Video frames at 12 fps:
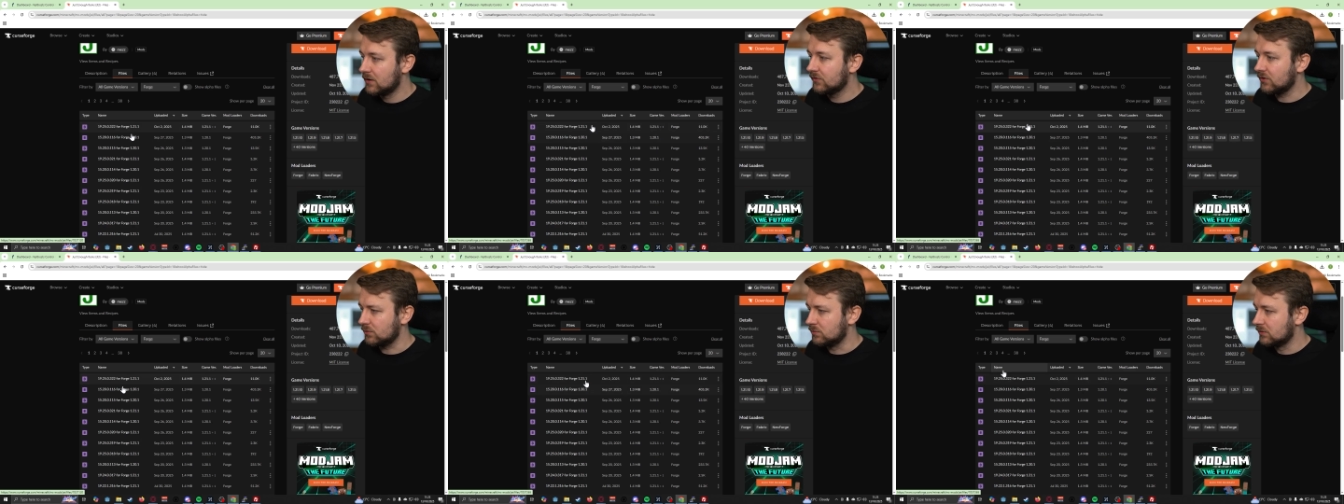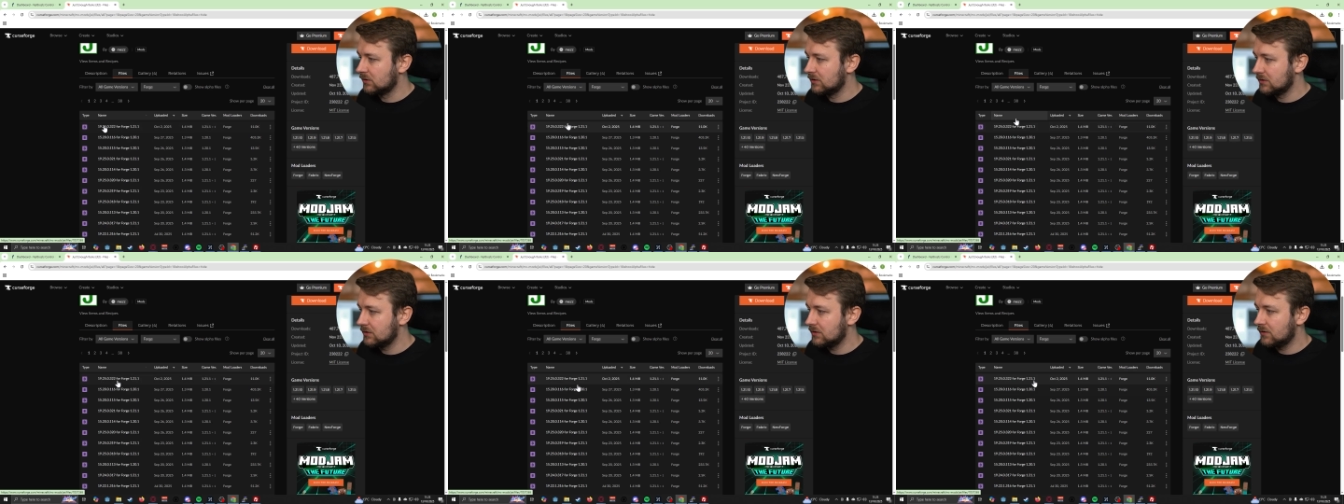So
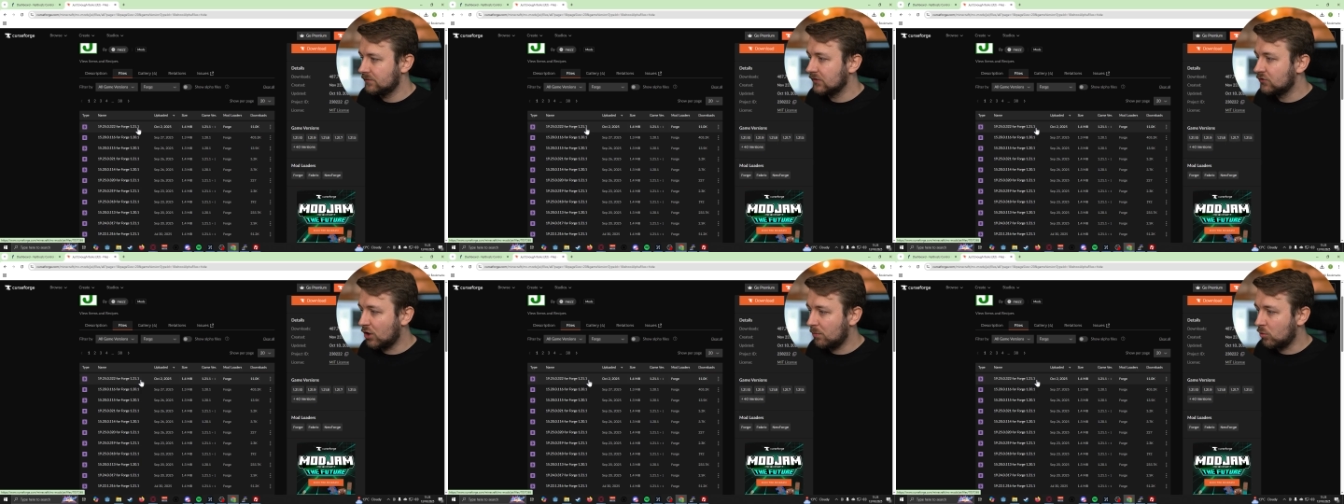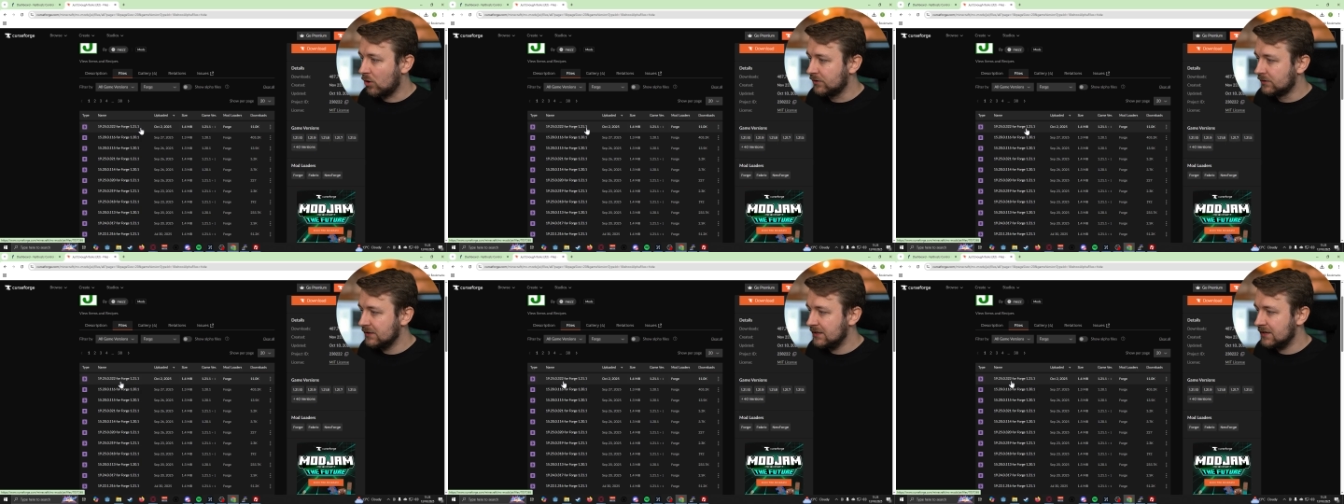the top
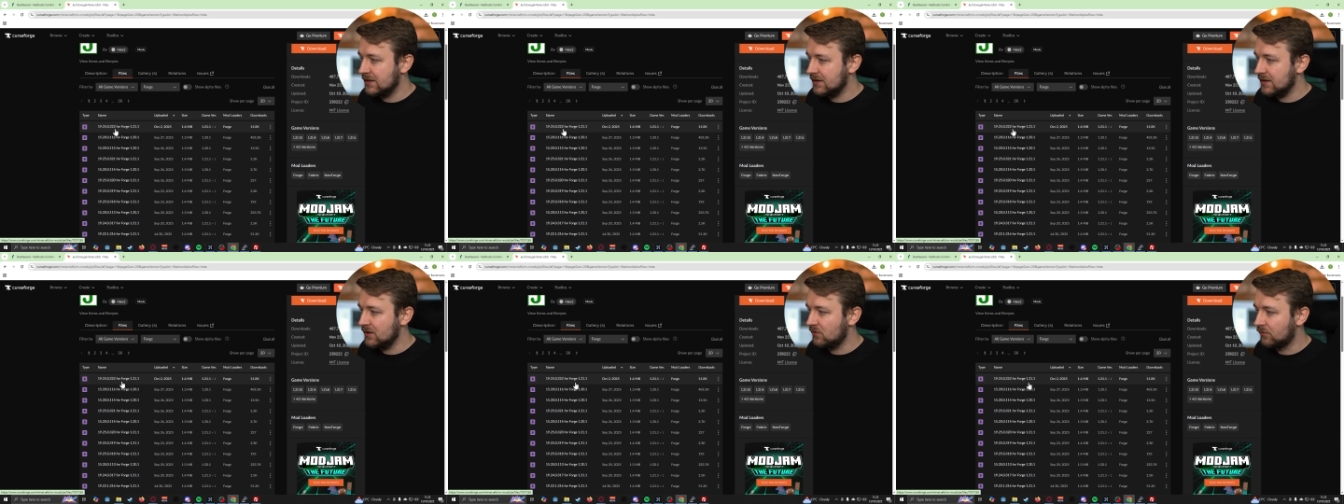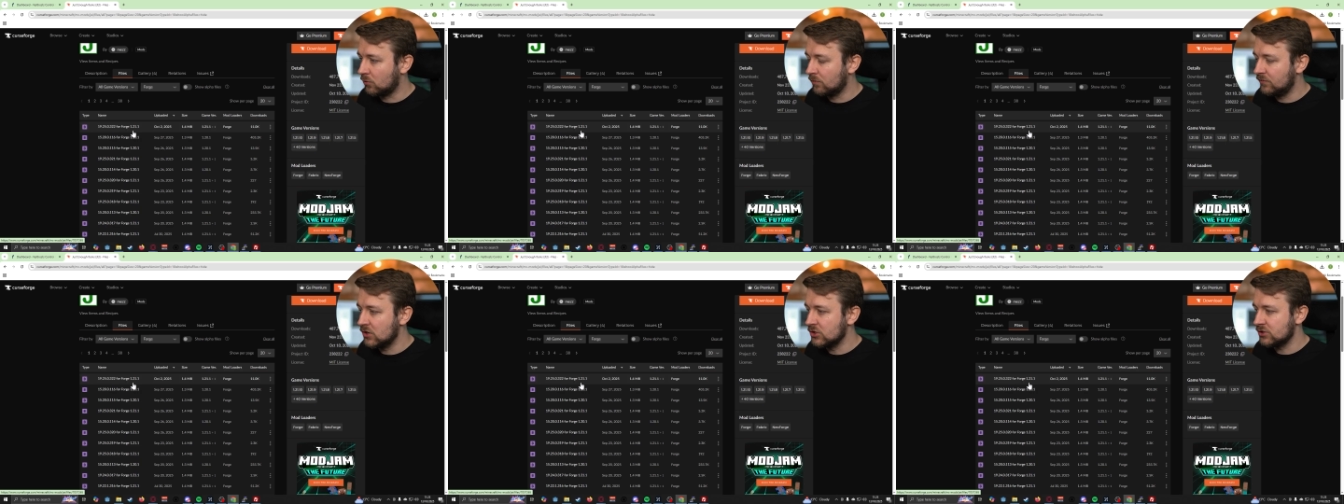one here is
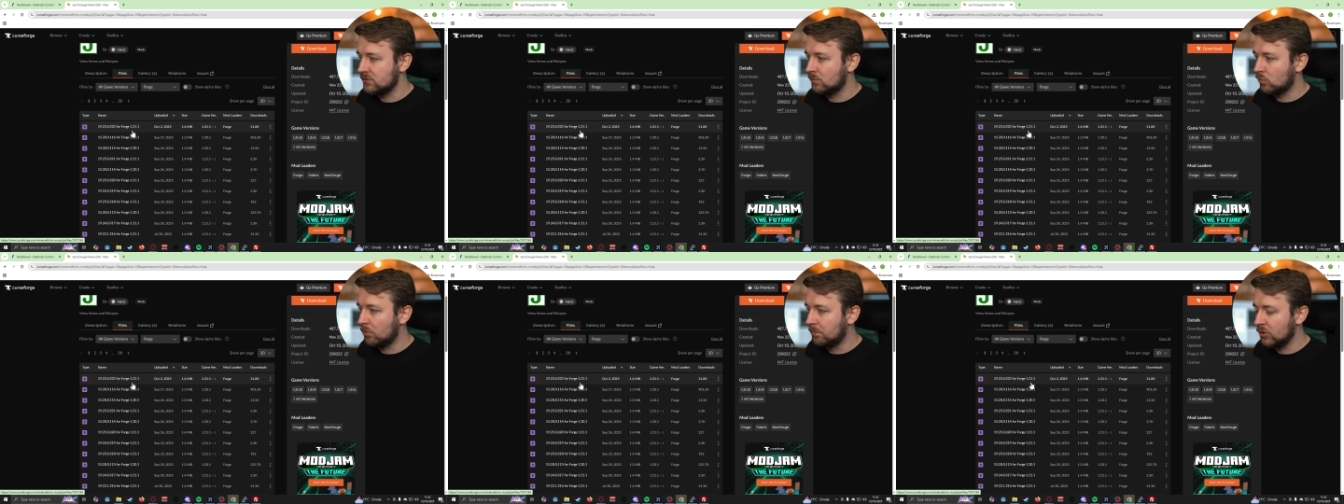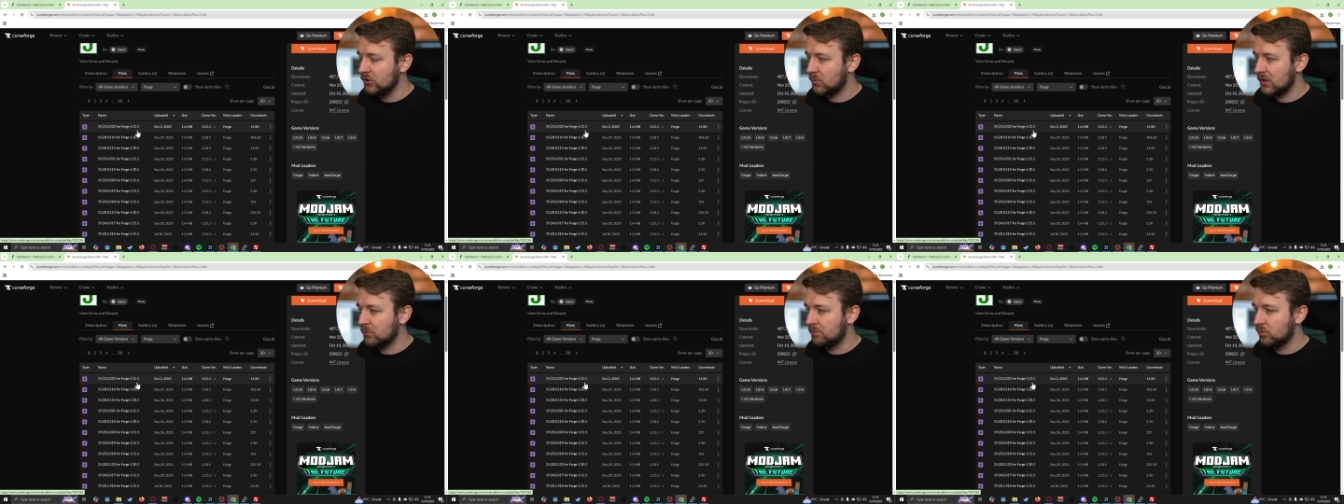for version
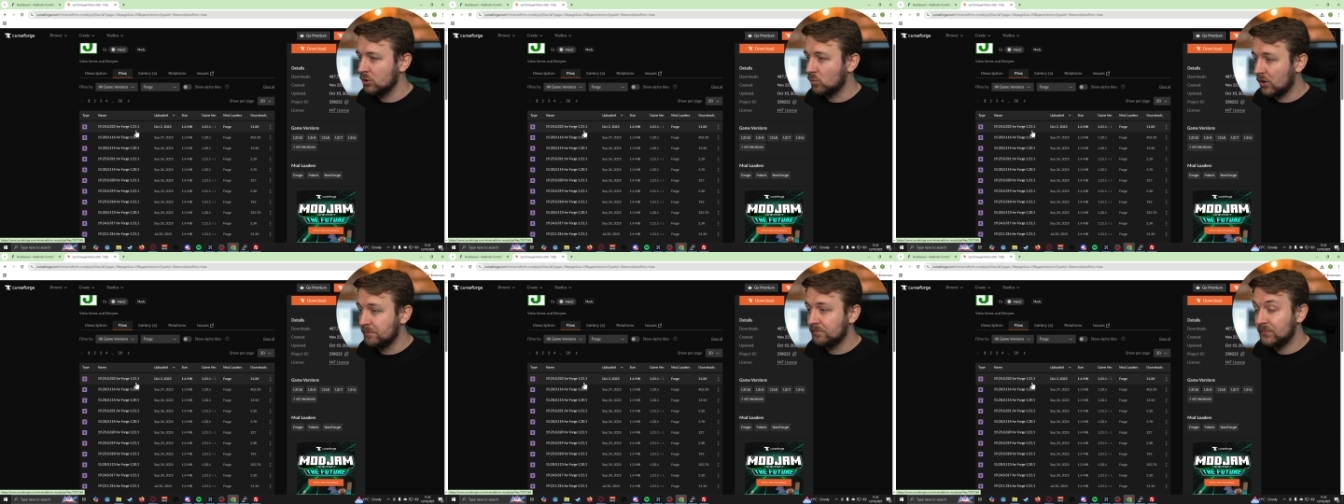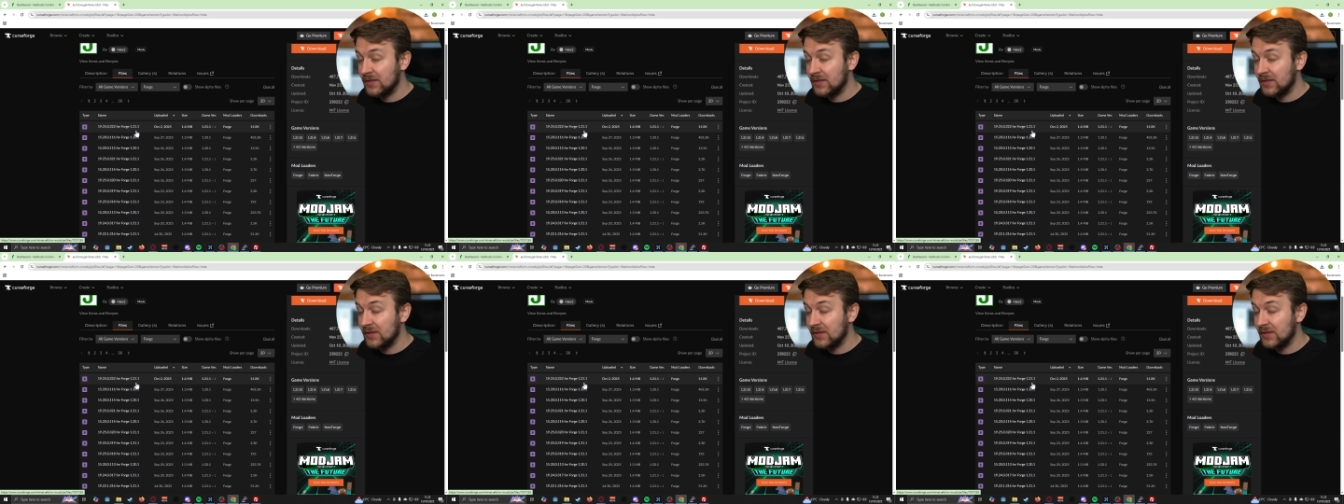1.21.1.